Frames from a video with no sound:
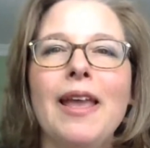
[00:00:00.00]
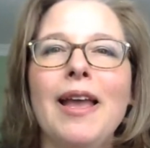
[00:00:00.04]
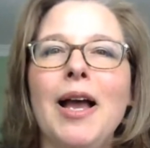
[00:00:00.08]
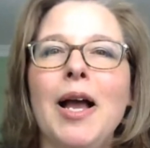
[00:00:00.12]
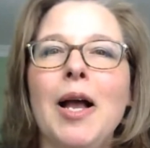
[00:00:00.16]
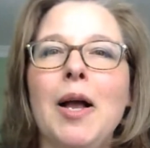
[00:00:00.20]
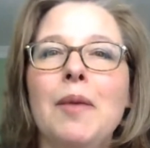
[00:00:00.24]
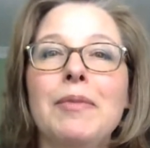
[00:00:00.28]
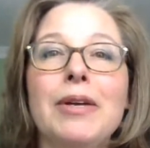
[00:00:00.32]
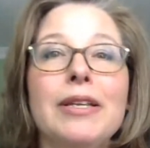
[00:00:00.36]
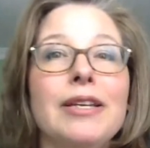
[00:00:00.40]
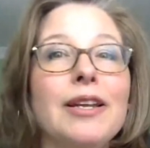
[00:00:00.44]

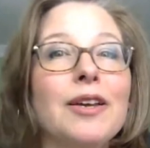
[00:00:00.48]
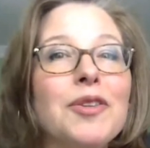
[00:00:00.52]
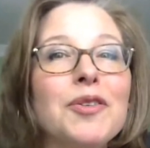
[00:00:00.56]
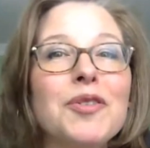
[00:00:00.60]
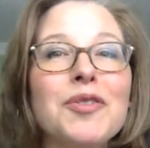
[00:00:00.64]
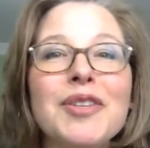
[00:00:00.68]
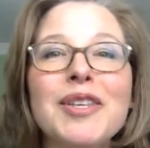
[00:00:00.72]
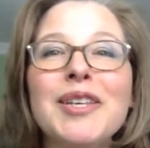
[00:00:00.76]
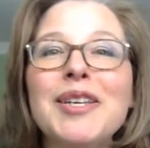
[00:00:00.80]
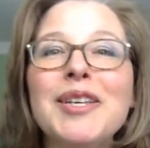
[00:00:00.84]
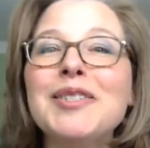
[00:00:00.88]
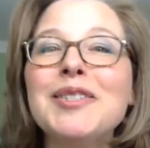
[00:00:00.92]
Another
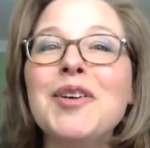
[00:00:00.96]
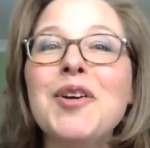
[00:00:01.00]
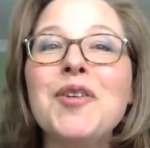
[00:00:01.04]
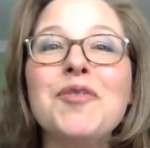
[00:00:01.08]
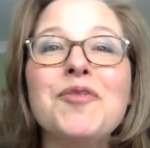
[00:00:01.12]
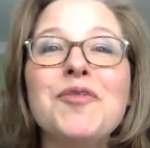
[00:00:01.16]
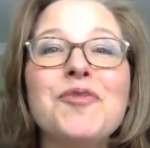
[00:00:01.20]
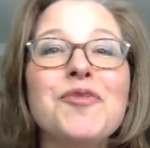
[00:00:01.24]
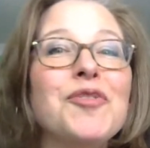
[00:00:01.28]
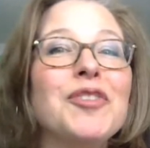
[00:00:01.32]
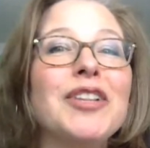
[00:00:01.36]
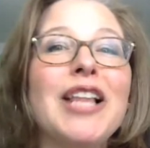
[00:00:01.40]
thing is
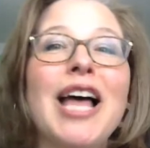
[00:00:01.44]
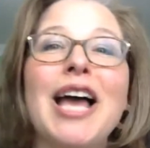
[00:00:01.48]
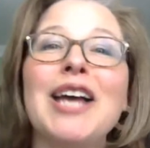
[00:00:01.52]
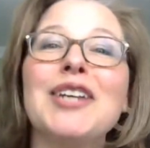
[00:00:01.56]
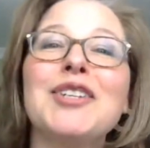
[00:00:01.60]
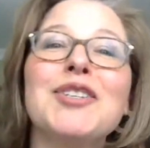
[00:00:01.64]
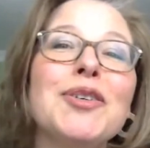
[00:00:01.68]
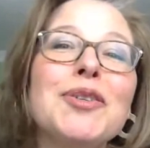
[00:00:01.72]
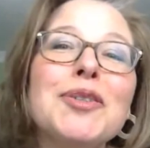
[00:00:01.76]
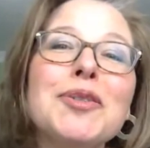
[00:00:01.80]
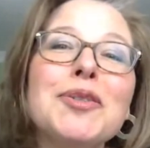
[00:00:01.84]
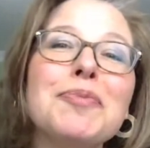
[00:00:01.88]
flash
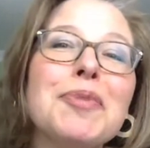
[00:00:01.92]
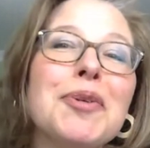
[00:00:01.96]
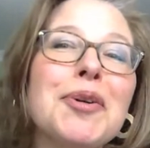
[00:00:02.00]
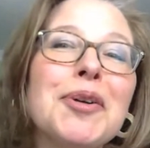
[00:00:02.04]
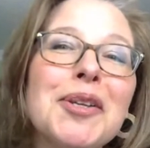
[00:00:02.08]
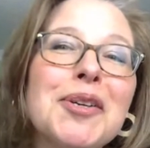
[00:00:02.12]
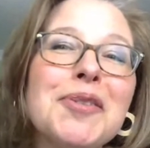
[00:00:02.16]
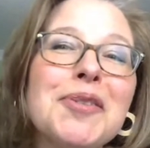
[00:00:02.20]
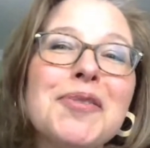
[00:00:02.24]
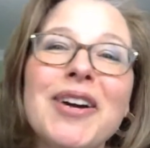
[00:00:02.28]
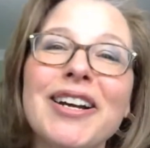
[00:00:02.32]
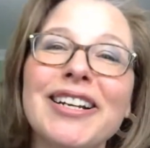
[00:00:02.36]
those
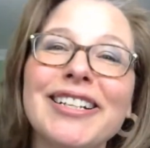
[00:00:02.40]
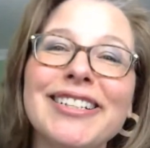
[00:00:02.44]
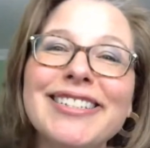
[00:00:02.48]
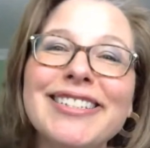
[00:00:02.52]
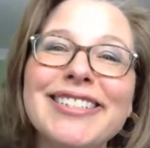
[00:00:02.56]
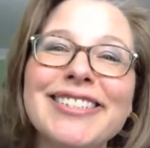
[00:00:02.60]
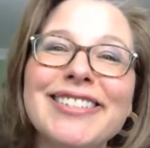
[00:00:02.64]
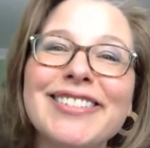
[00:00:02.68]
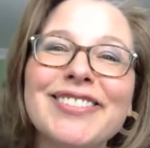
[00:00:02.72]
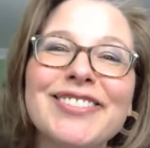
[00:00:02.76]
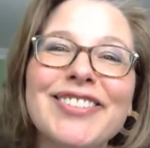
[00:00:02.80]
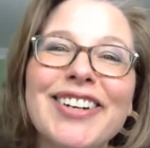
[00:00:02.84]
pearly
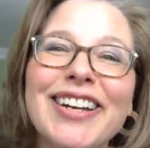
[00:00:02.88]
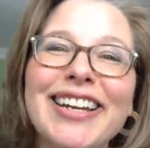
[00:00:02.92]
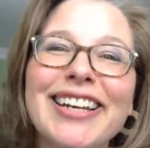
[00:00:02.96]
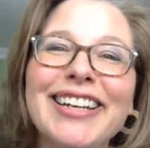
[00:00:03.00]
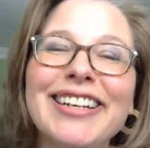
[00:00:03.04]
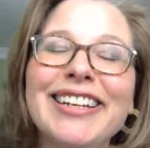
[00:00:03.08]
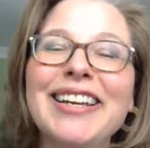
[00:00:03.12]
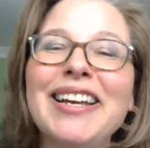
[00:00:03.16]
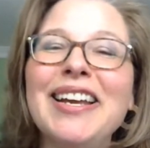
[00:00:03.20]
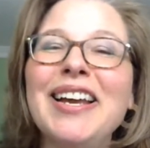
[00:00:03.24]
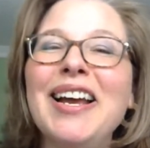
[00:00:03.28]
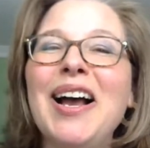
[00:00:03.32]
whites, right?